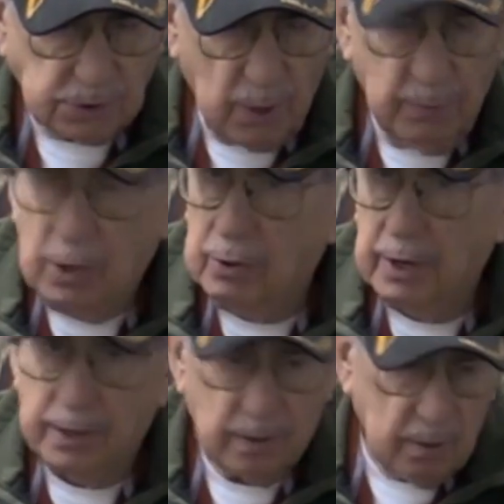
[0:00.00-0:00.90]

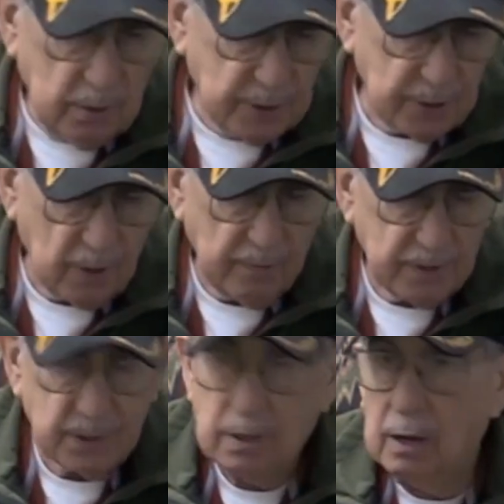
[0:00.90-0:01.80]
community
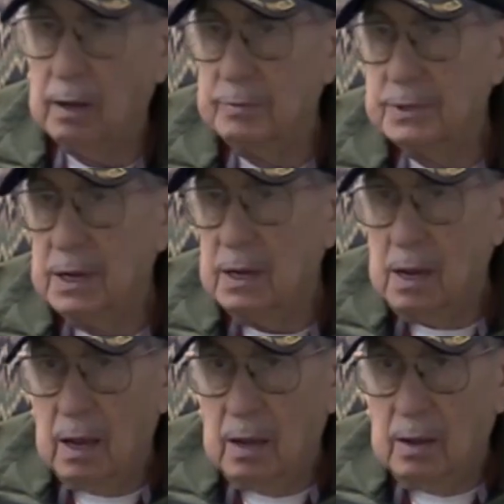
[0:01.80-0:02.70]
service clubs
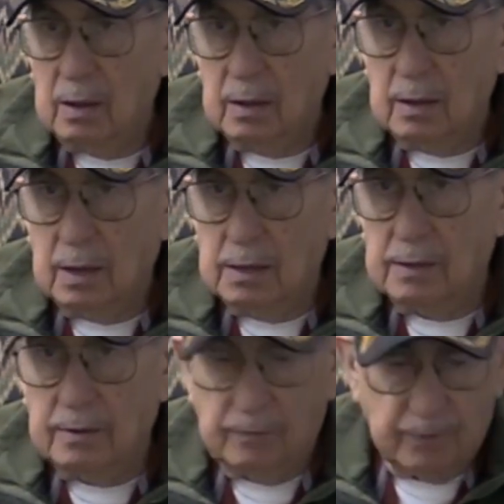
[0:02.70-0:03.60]

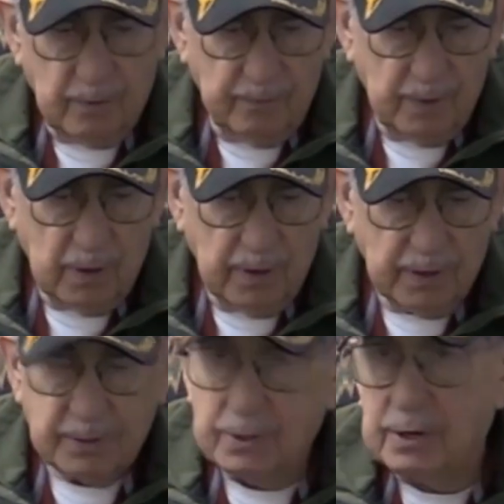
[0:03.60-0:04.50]
for
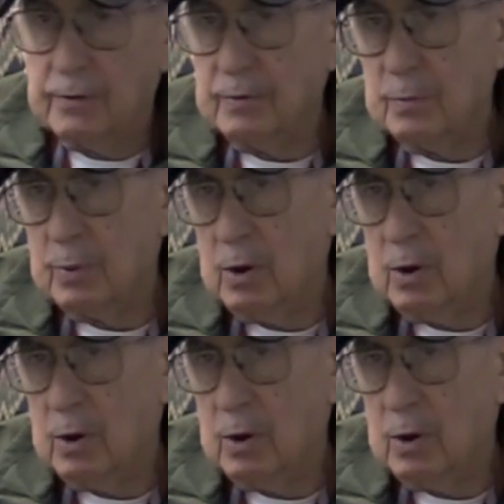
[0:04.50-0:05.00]
various different